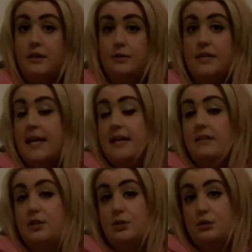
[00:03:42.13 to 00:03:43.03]
so
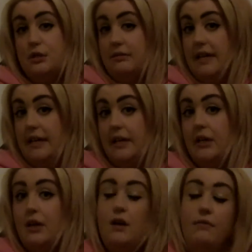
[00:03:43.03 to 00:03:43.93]
taking the story
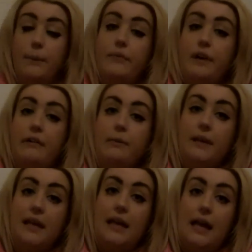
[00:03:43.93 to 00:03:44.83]
from the very
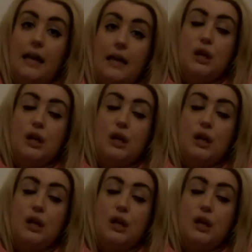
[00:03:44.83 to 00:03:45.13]
beginning.